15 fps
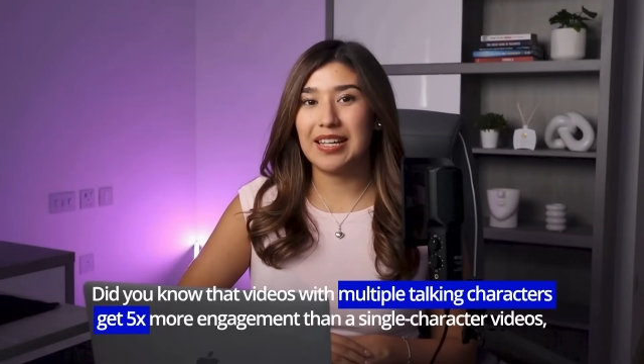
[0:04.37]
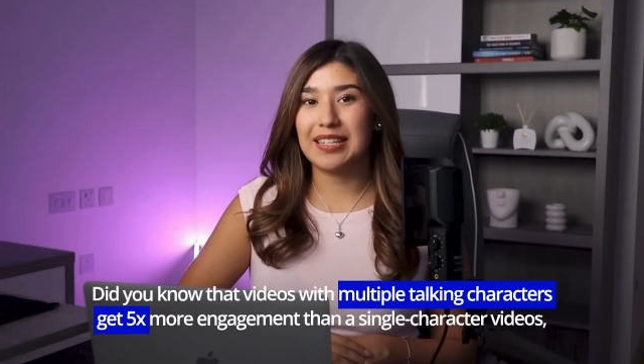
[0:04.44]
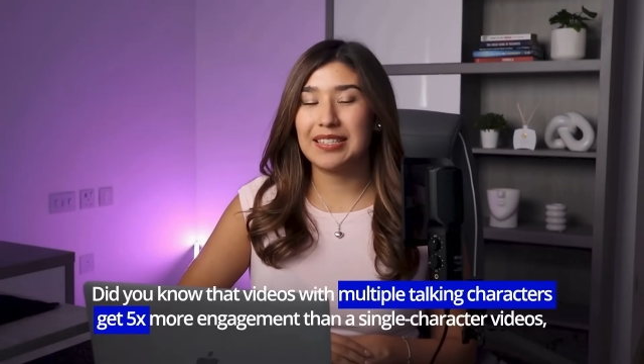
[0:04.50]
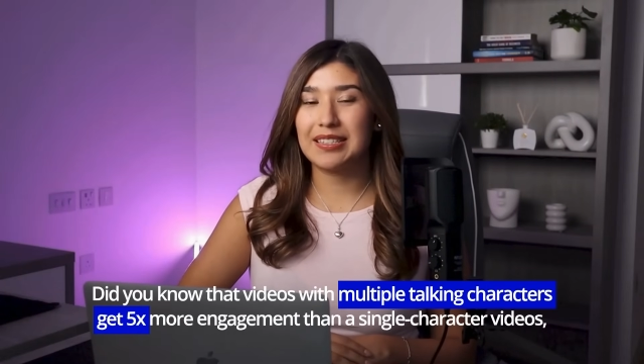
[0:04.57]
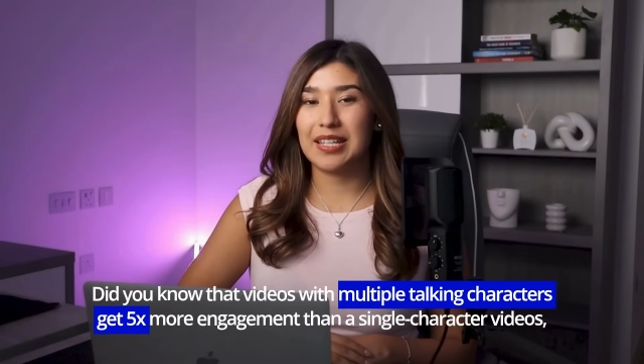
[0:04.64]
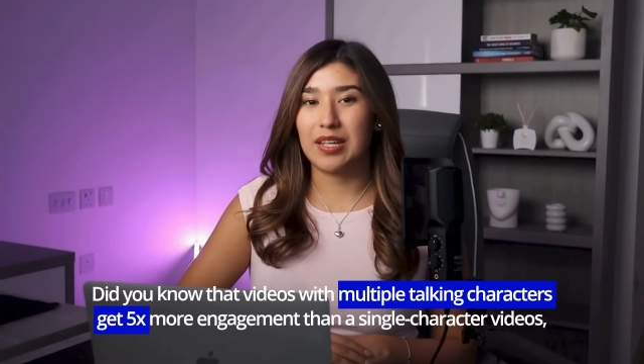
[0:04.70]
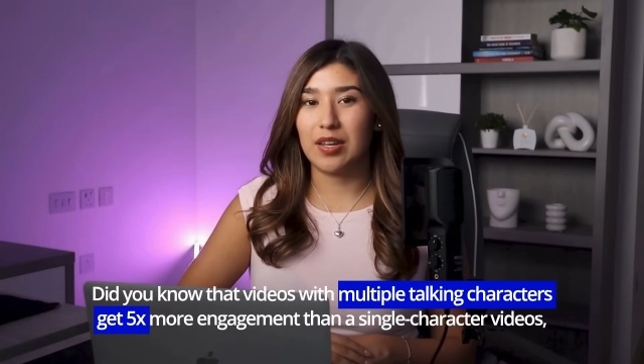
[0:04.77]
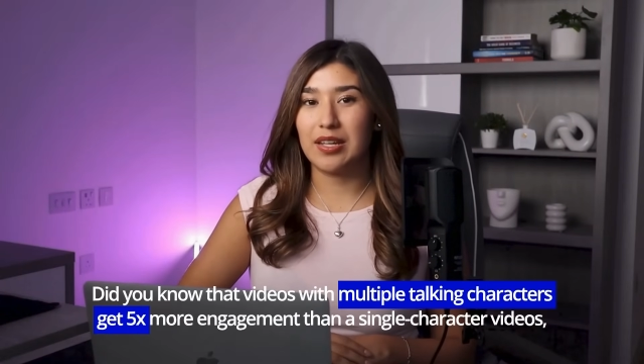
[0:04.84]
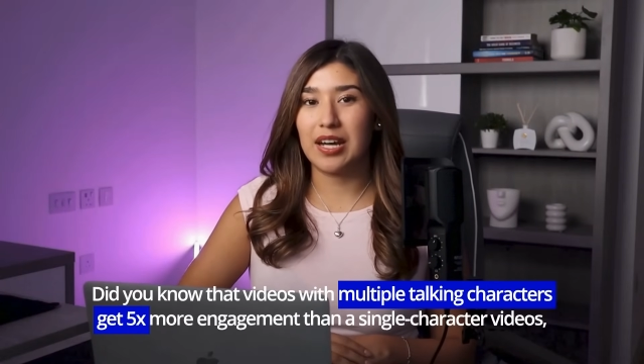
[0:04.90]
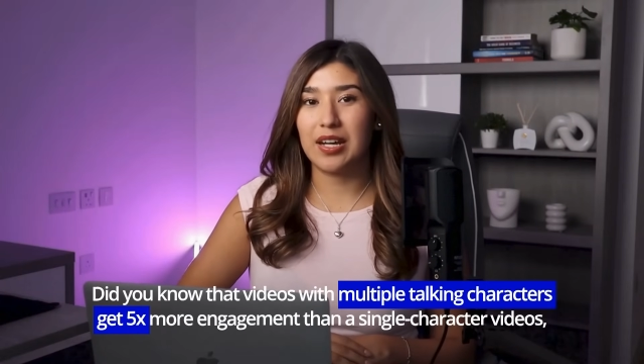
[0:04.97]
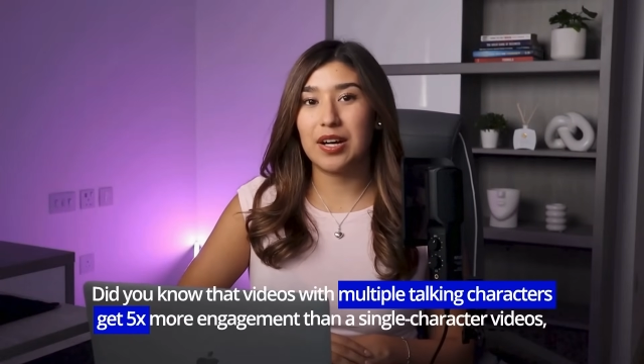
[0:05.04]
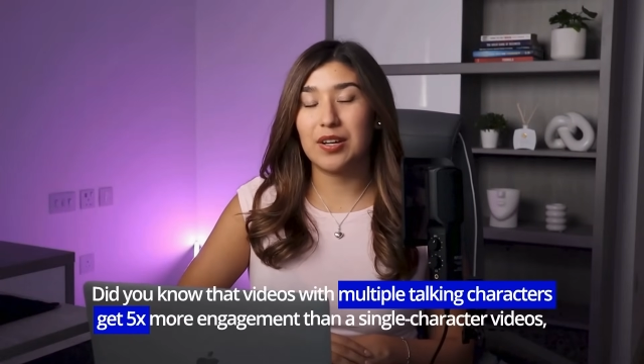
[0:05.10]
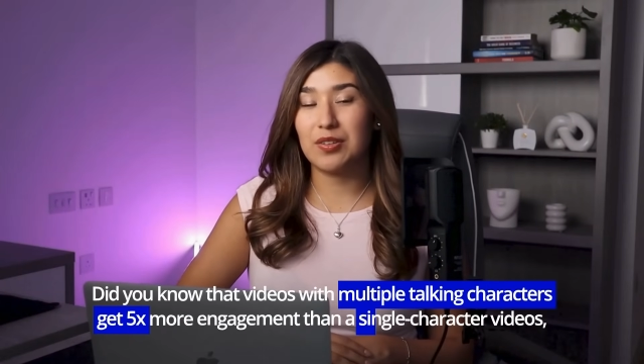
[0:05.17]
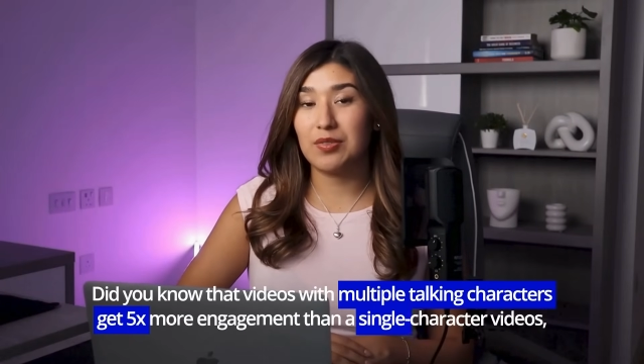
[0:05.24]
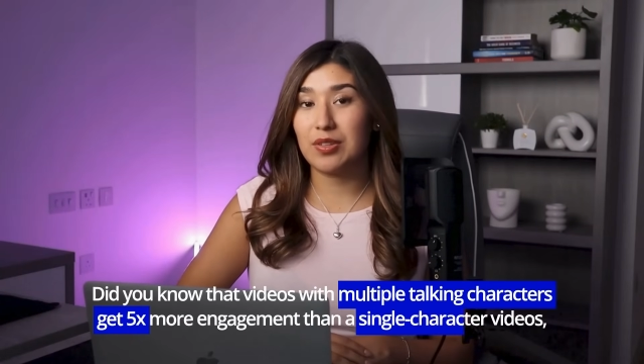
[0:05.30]
than single
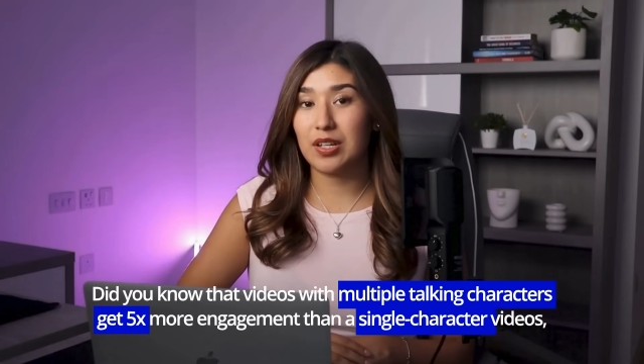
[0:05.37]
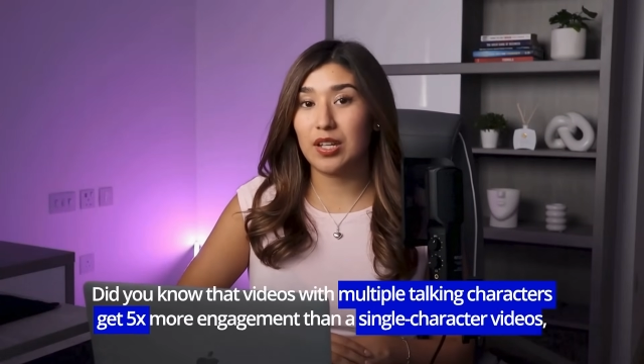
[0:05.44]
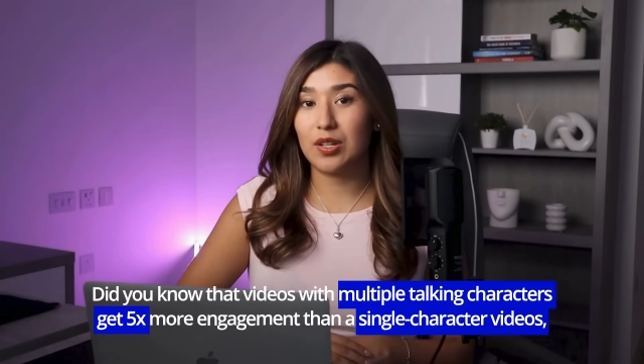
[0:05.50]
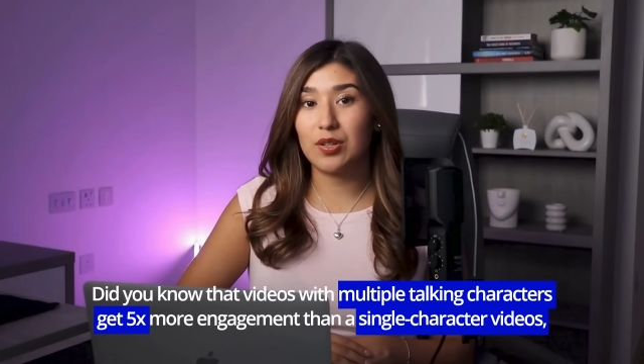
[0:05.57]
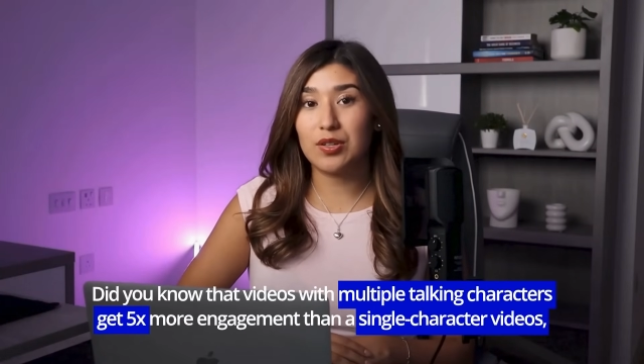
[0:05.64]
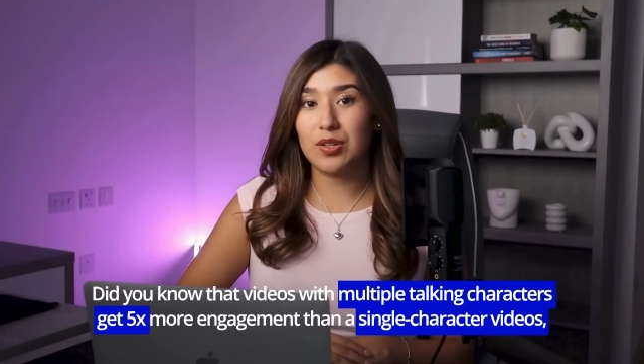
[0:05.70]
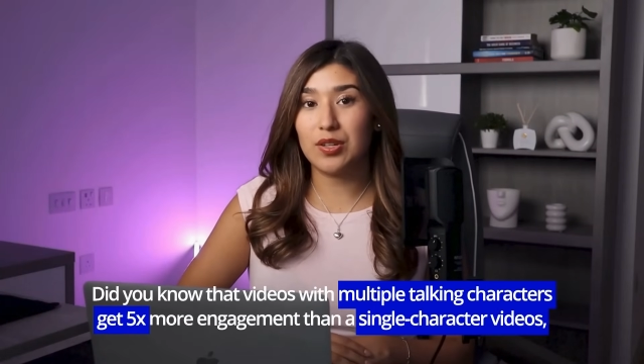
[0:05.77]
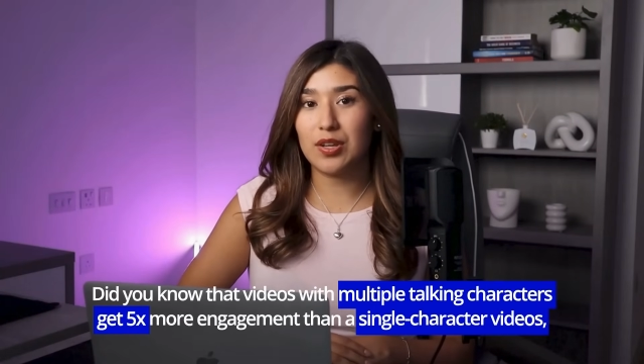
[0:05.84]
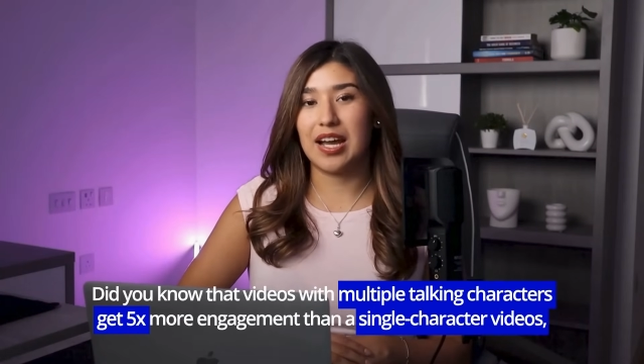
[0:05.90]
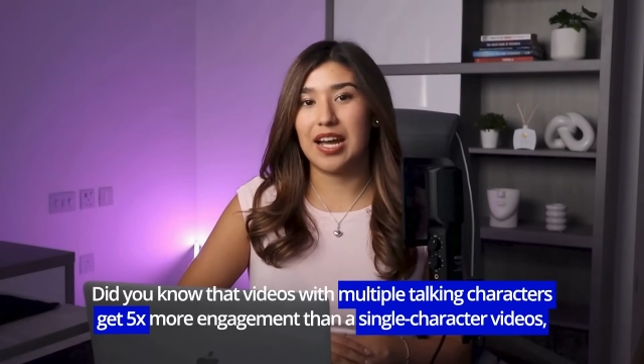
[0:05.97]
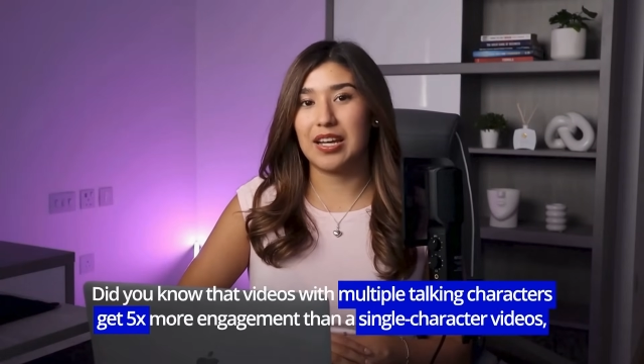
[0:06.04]
character videos?